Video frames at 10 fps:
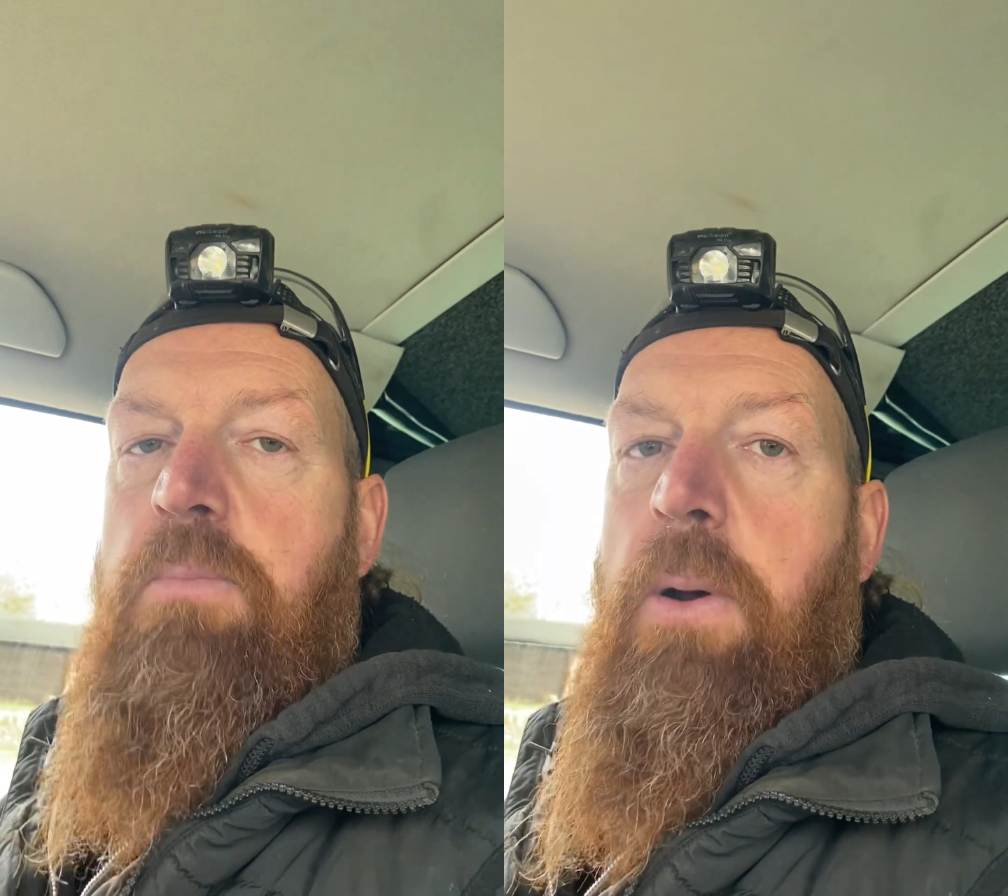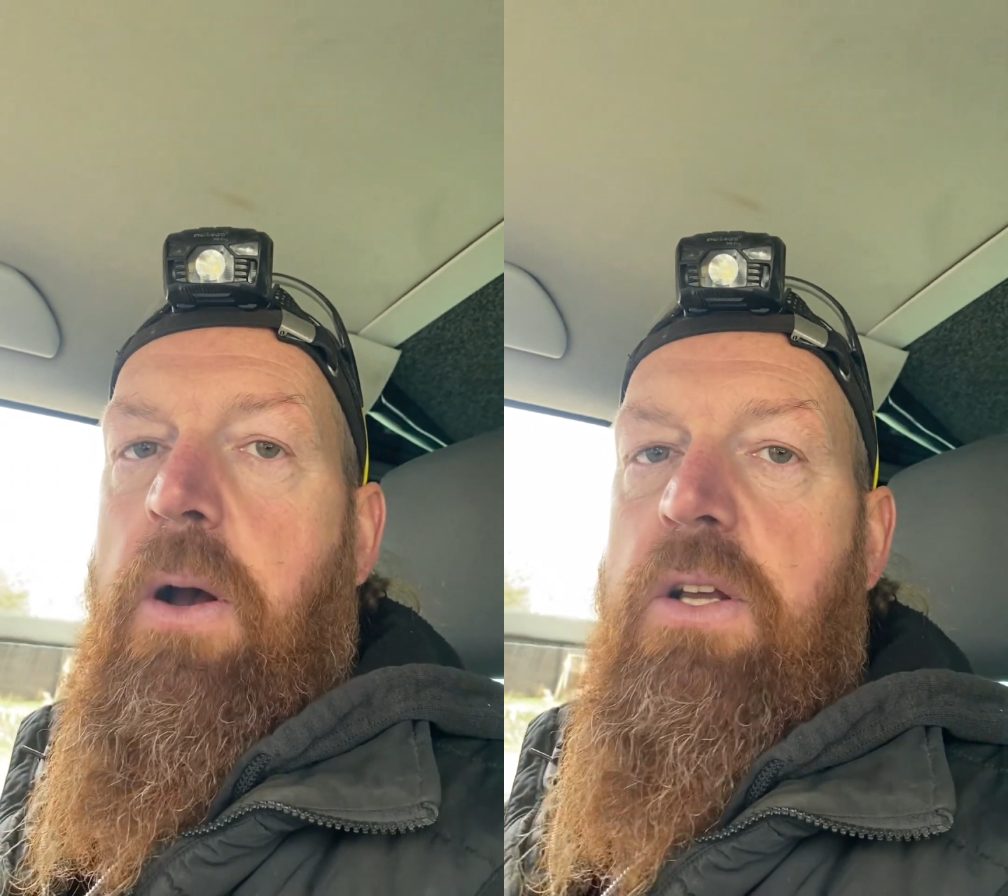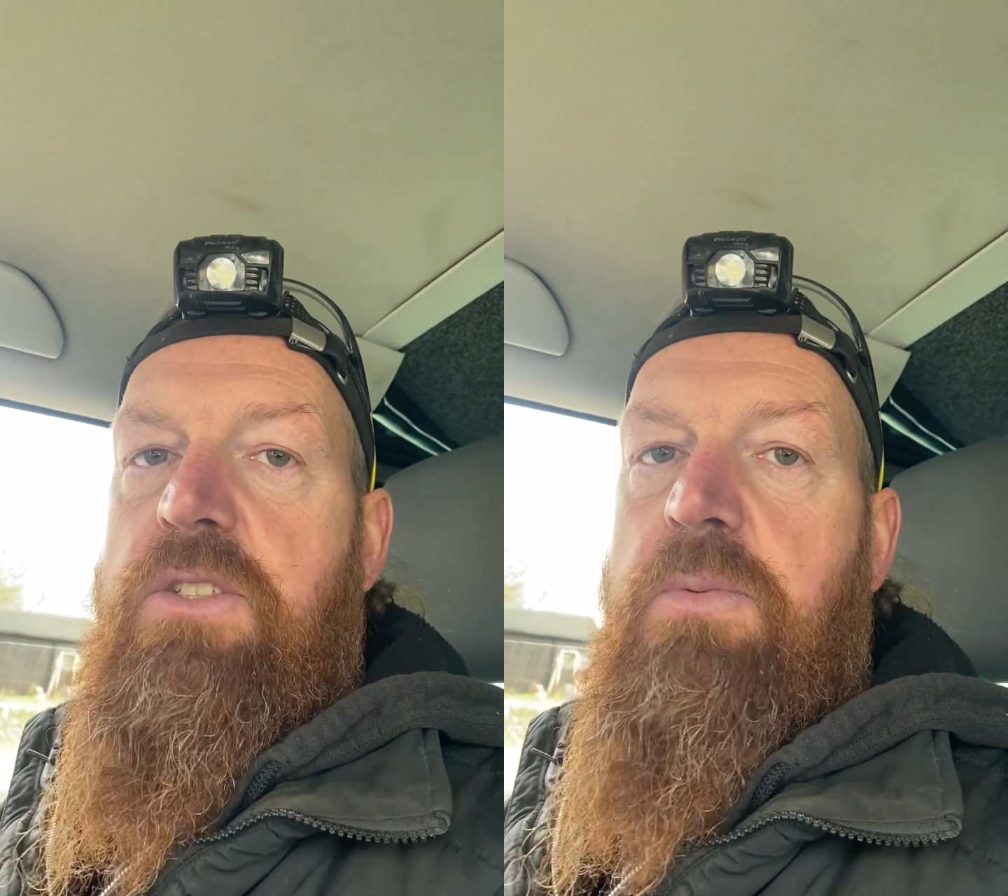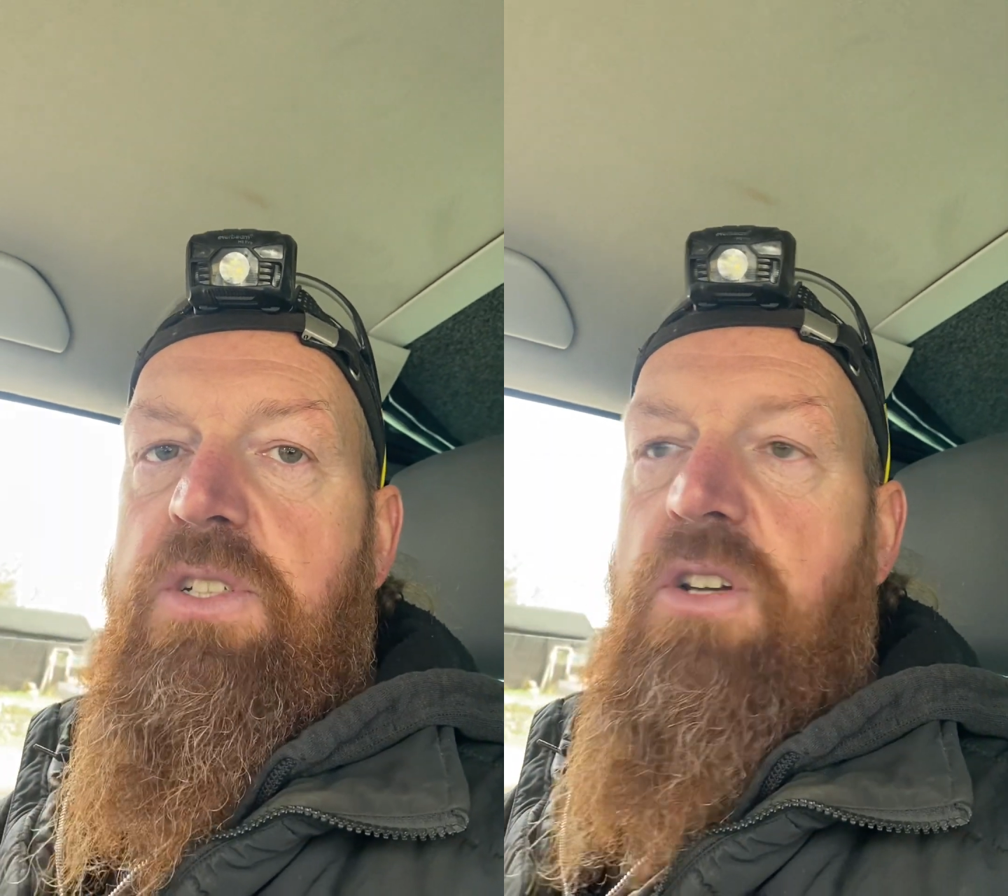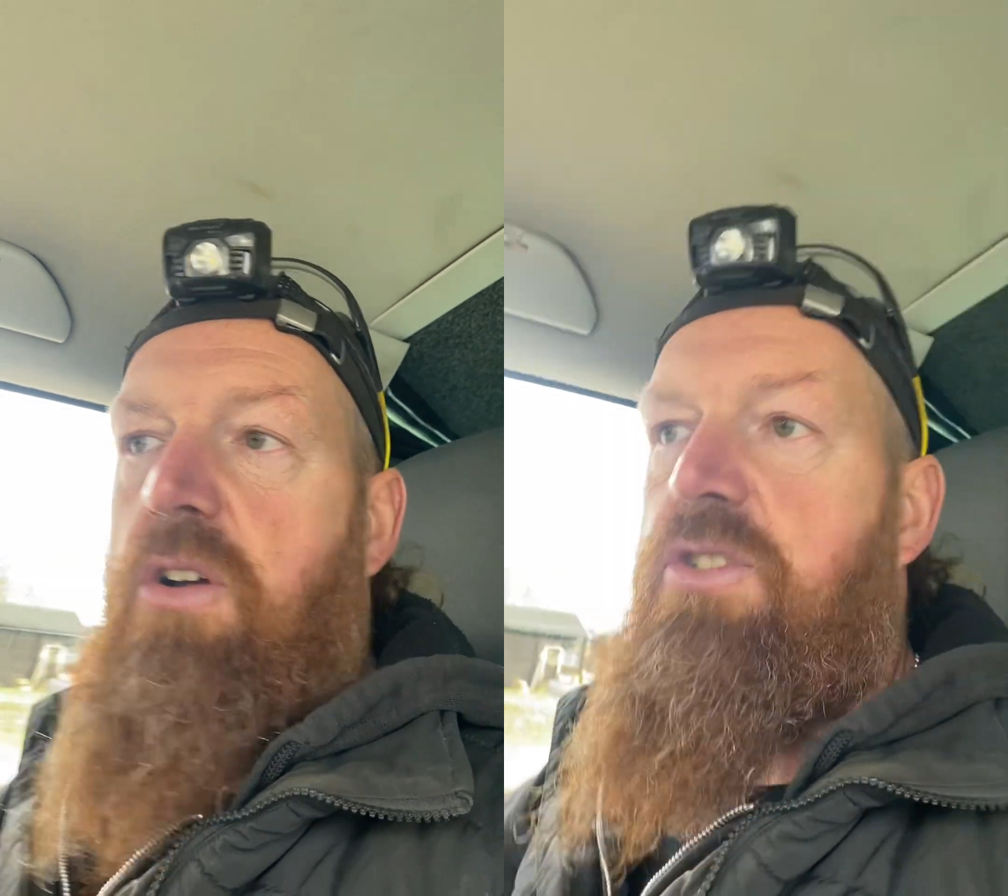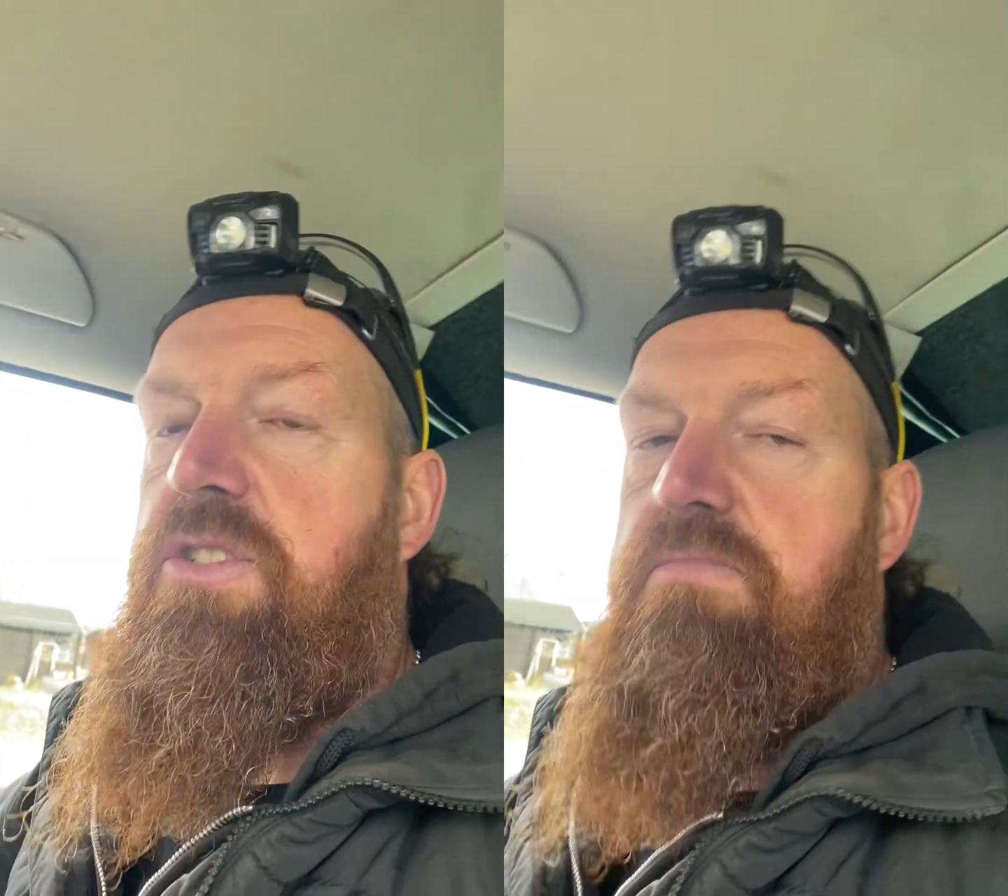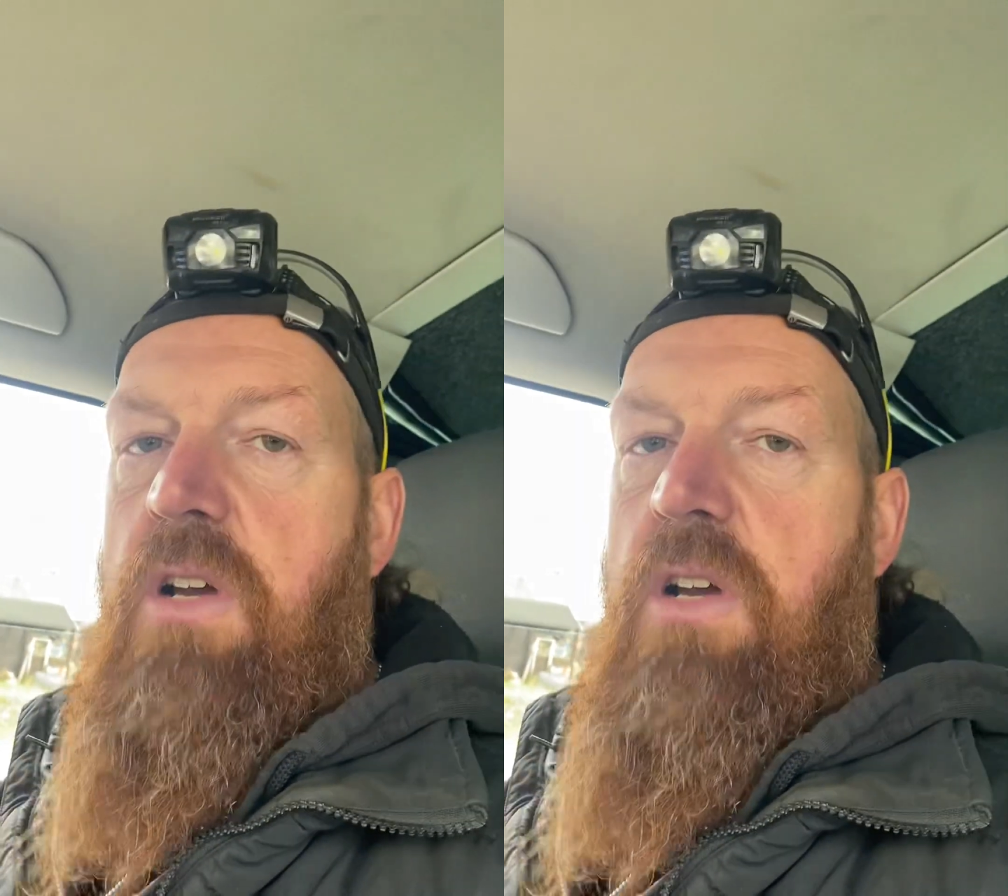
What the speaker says: parts which cost